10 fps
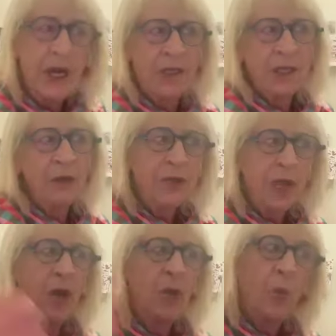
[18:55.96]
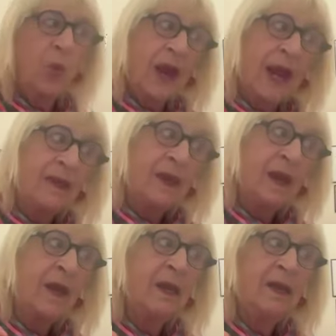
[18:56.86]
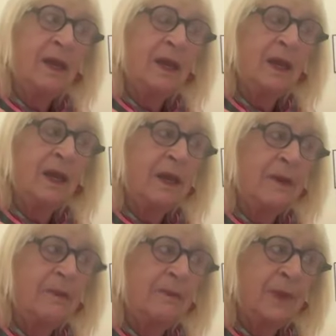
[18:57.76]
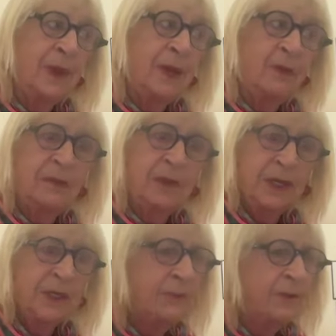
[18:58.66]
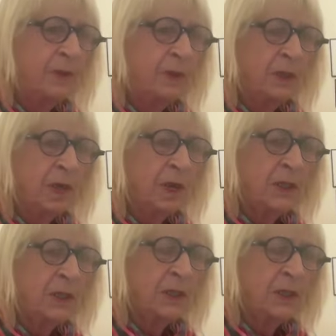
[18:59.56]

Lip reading: I don't know whether it would be acceptable or not.